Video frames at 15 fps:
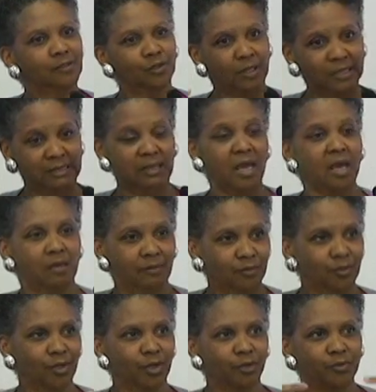again,
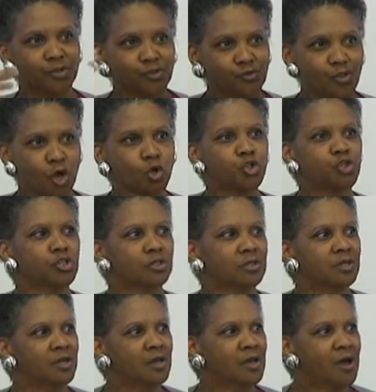this
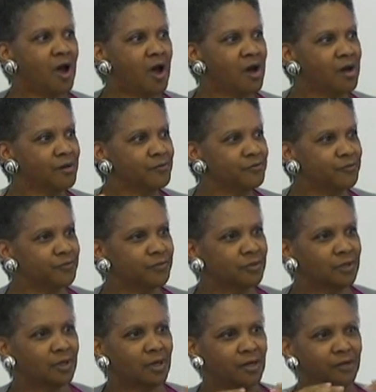notion of
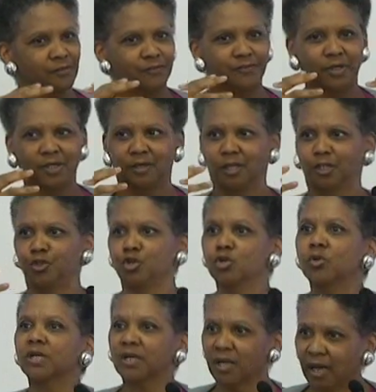a new
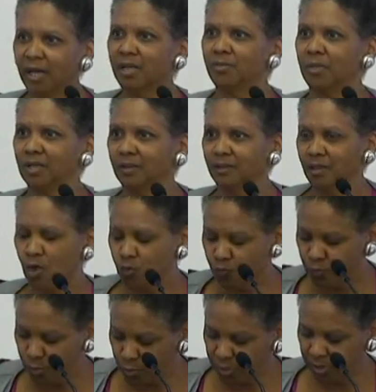economy
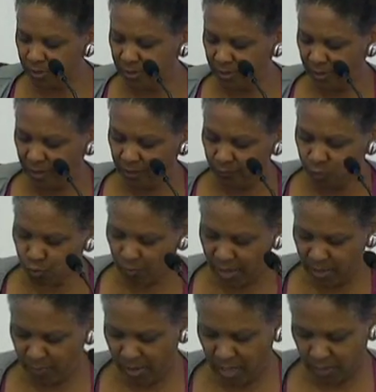rooted in
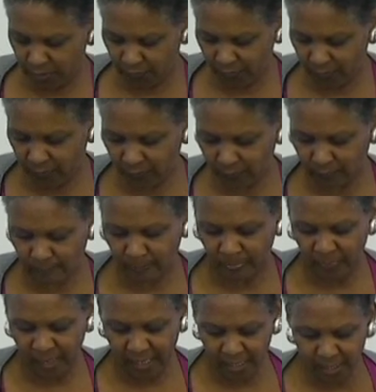trade policies.
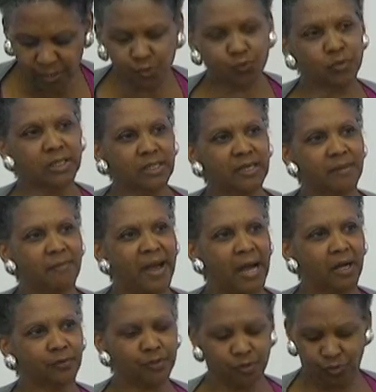It is really
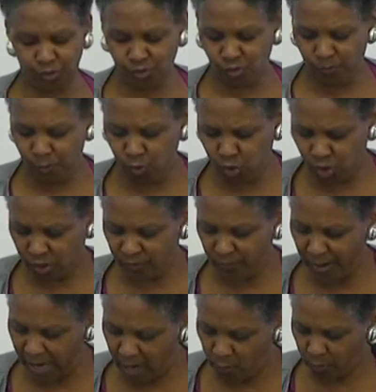about the distribution of
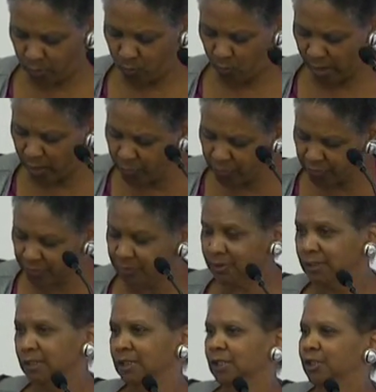power and wealth.
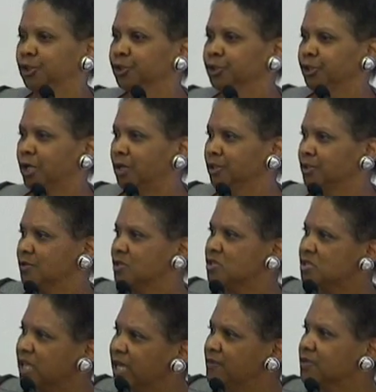Under the
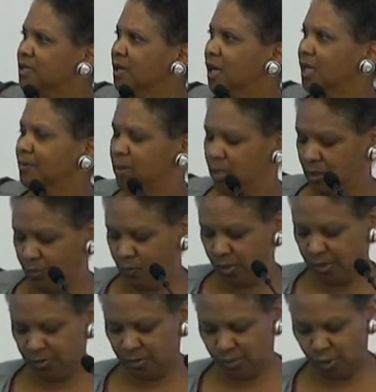slave economy, it
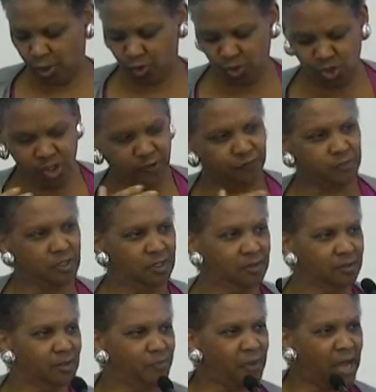was,
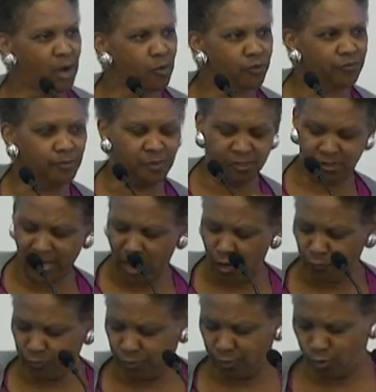shifting the power from the
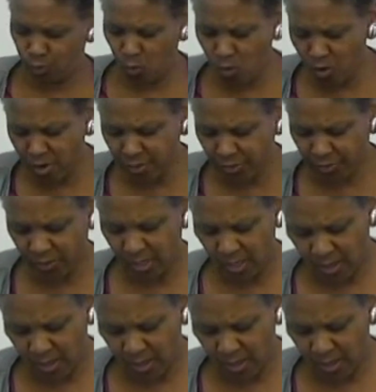South to the North.